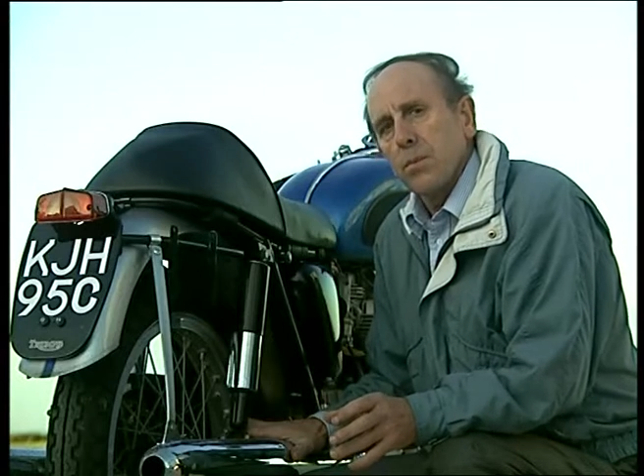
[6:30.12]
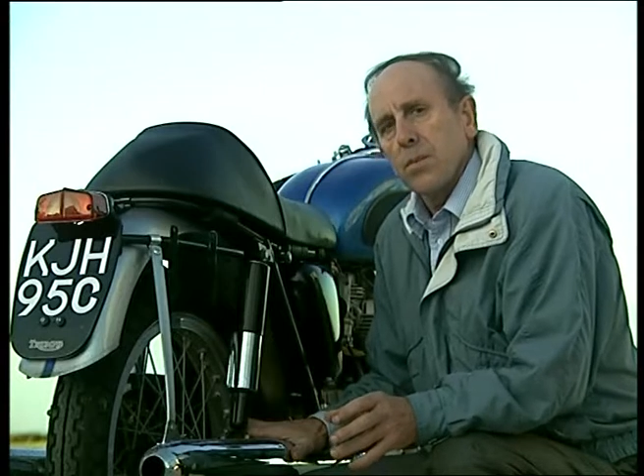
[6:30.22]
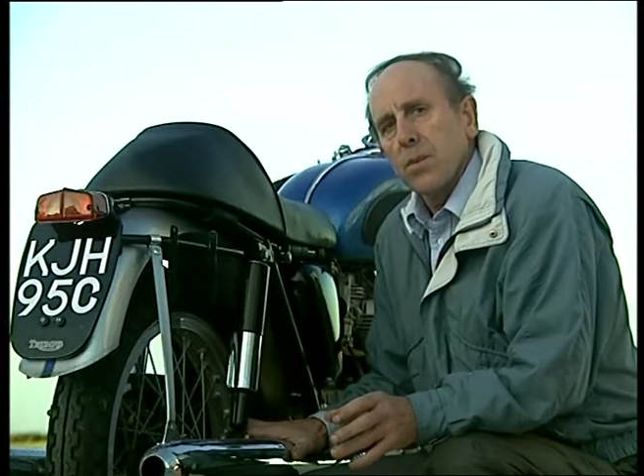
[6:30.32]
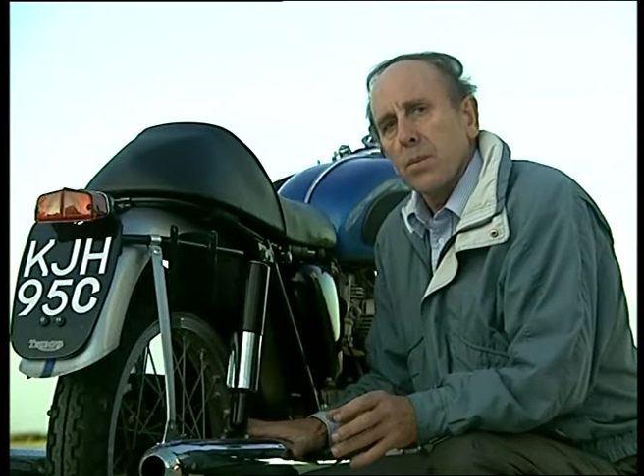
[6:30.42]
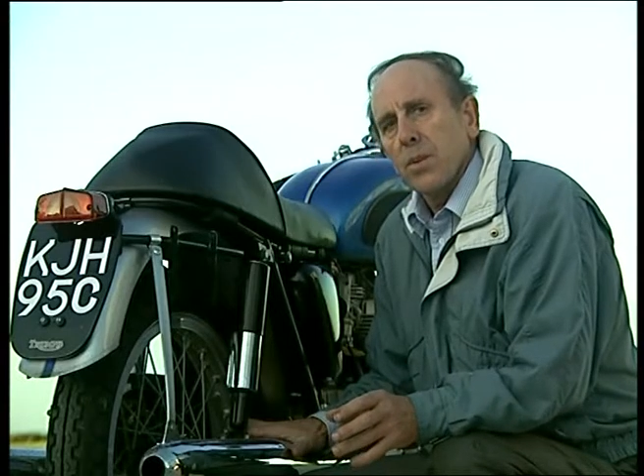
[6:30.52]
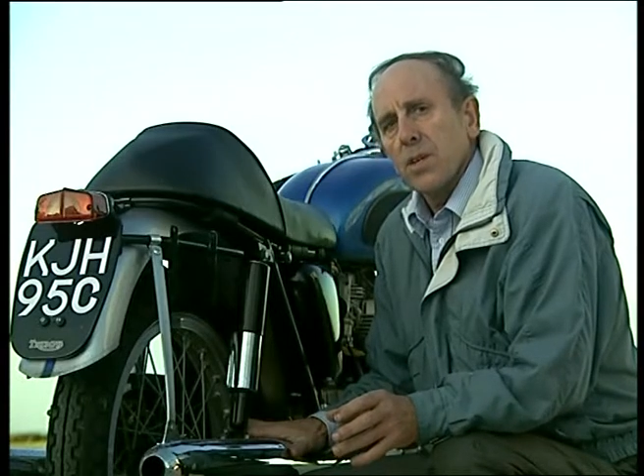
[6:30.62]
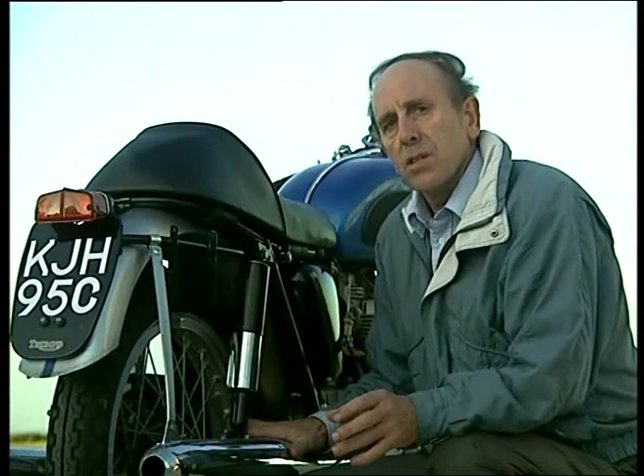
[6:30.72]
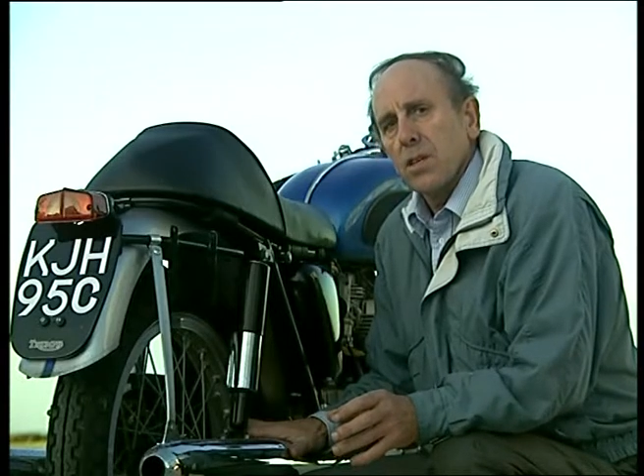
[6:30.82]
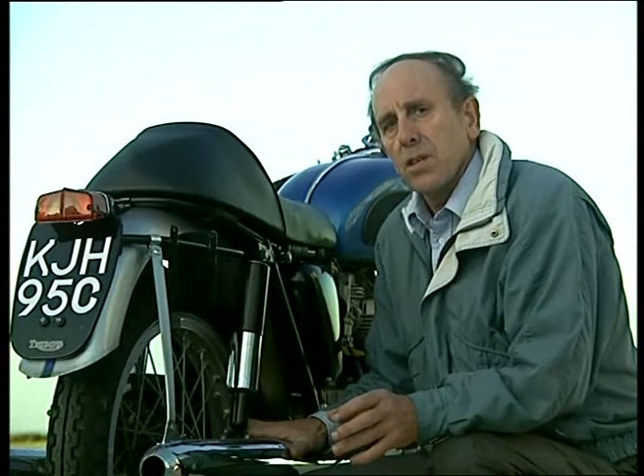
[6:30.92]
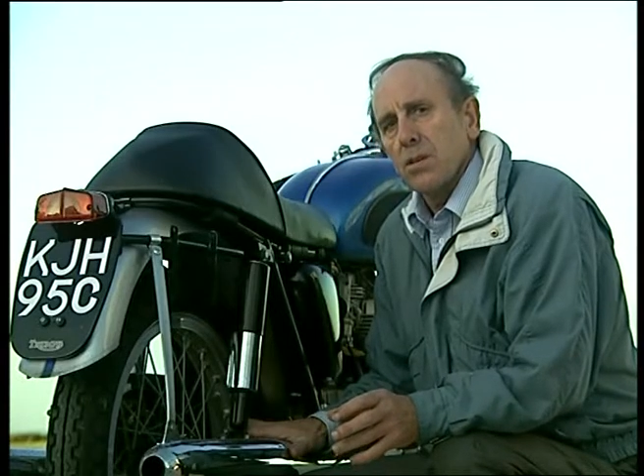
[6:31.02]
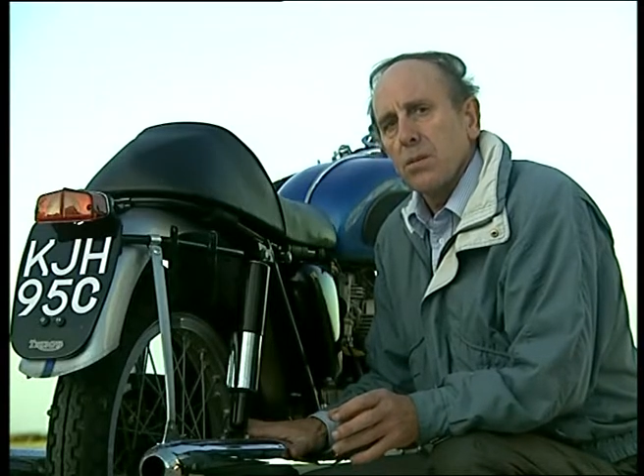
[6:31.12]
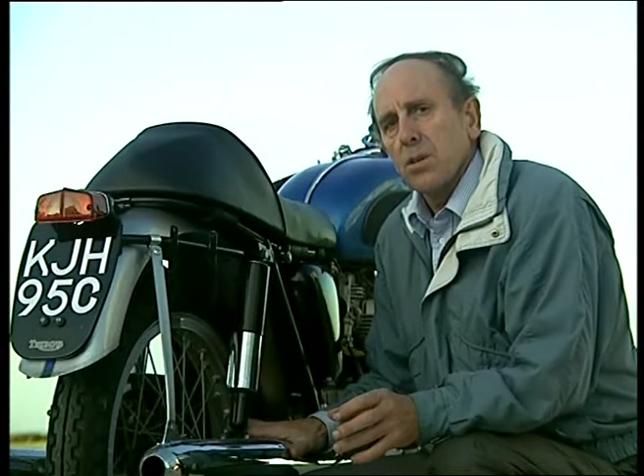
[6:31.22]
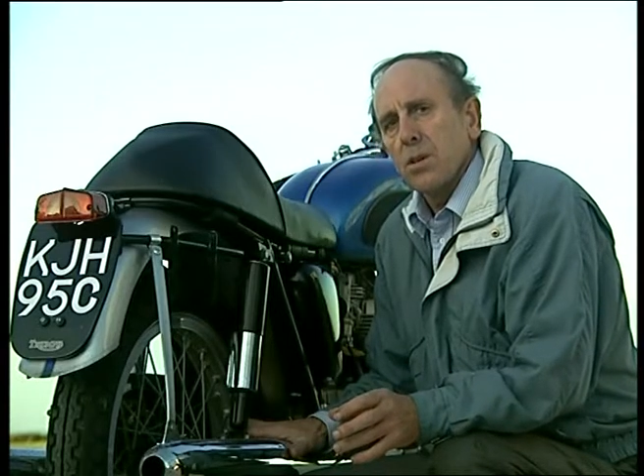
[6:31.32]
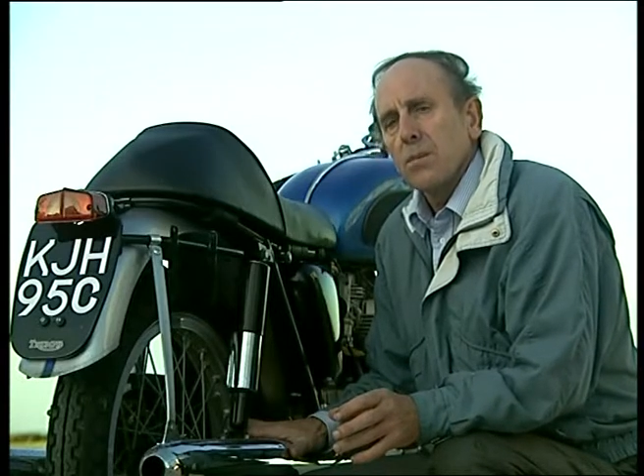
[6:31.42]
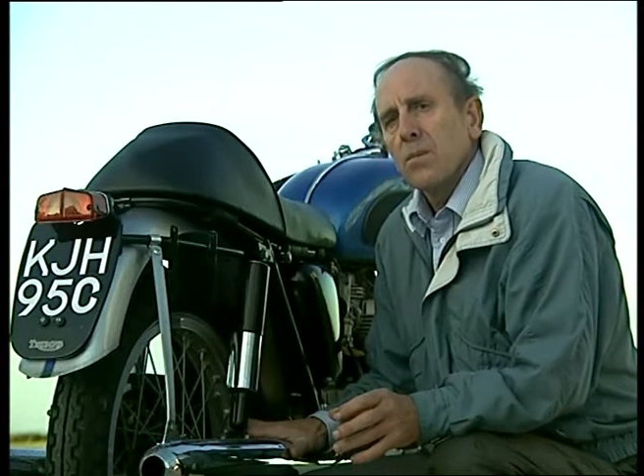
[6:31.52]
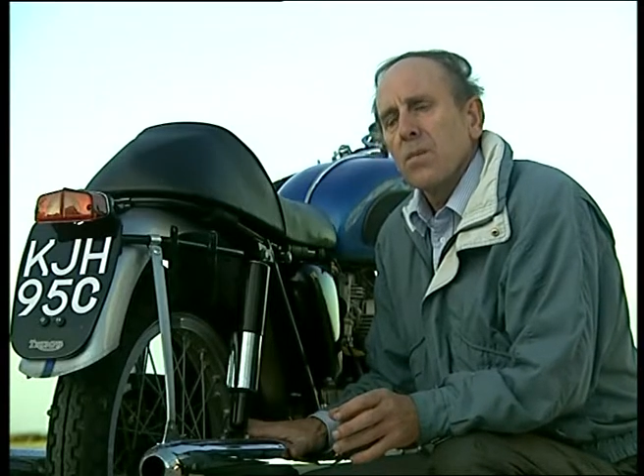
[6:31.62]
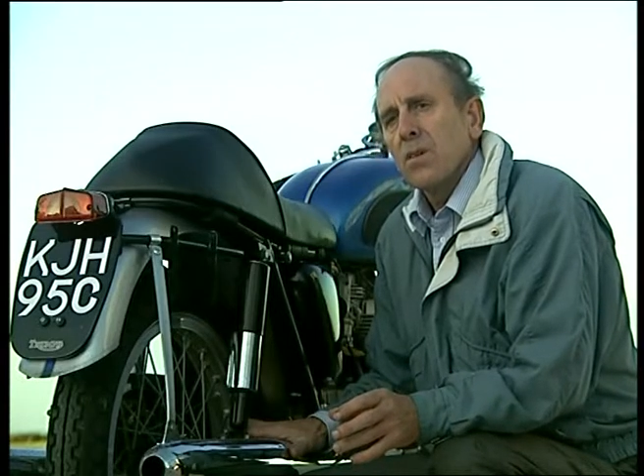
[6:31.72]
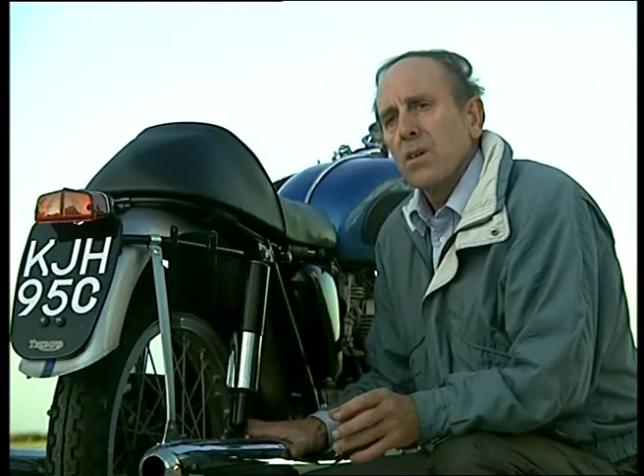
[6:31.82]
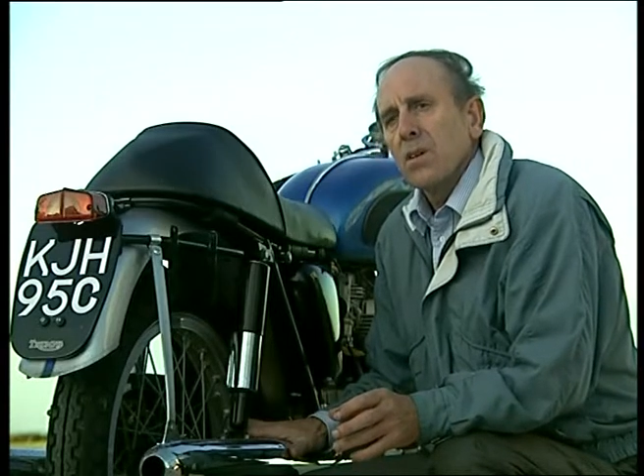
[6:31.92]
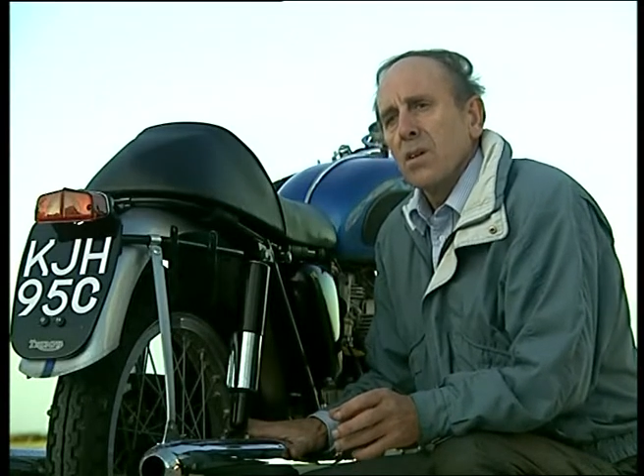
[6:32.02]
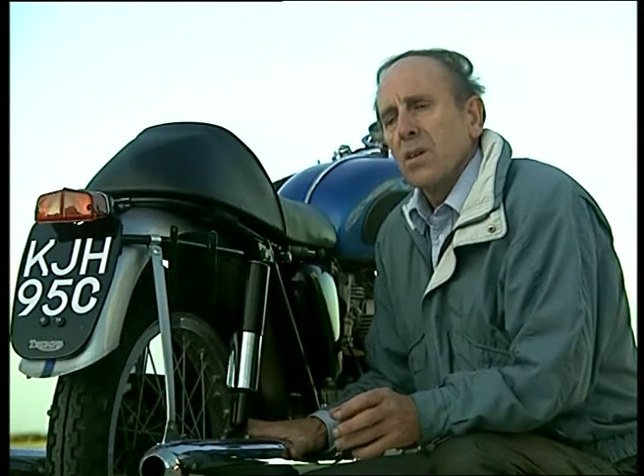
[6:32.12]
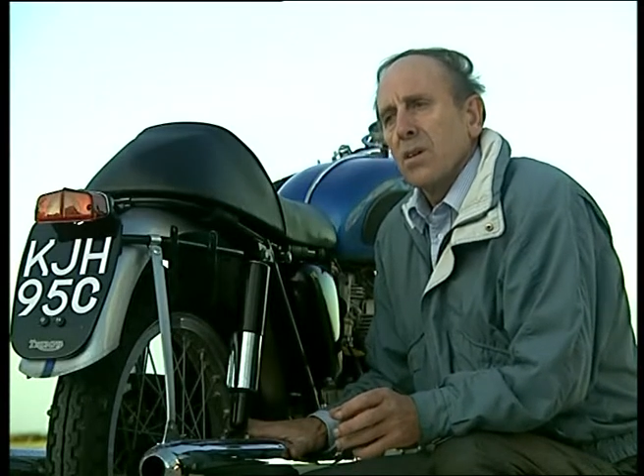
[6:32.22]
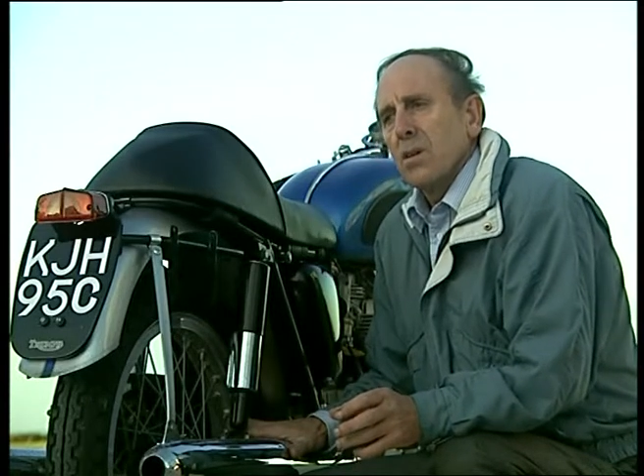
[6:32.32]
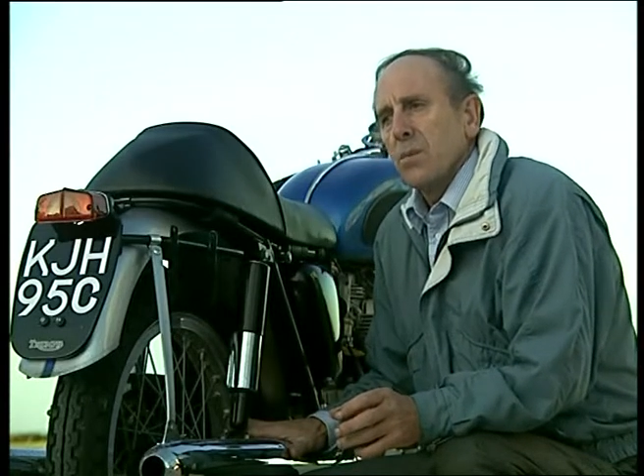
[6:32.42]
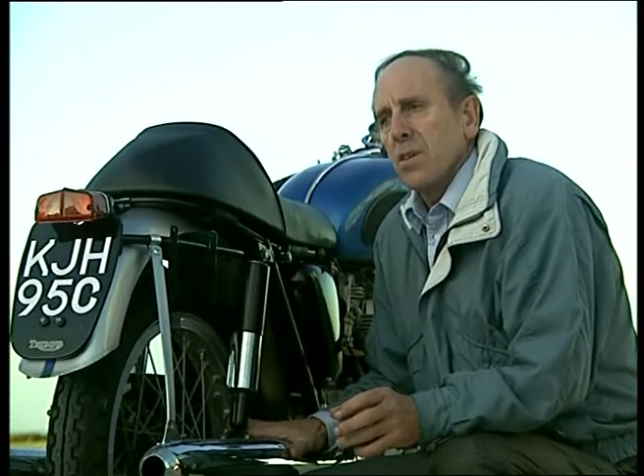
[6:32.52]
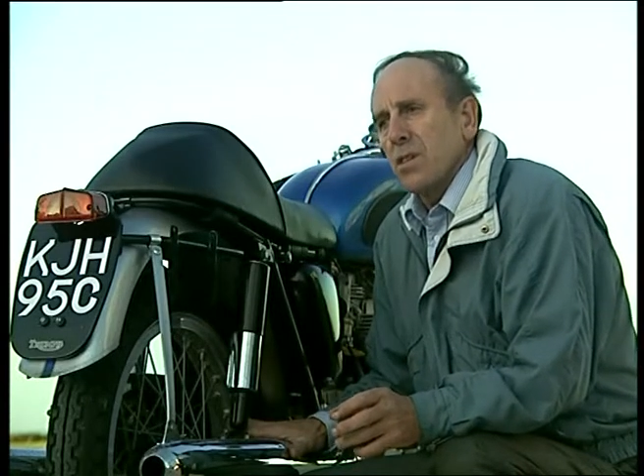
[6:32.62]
the BSAs were much